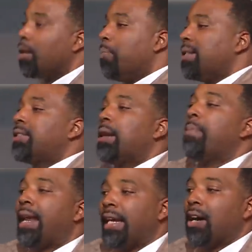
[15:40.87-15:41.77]
but
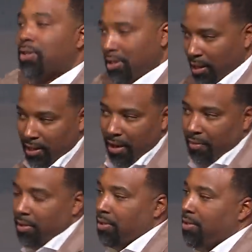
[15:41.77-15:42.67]
somebody else's
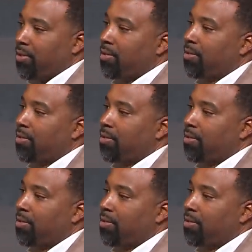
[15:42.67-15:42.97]
endeavors.